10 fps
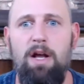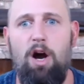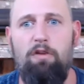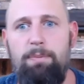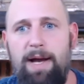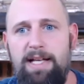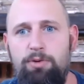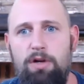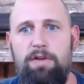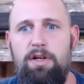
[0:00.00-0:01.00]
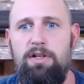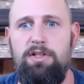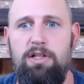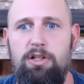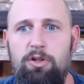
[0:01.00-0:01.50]
Over the past 12
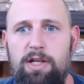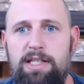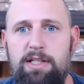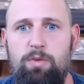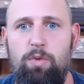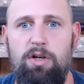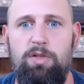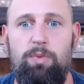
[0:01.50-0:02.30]
years, Lucas has worked with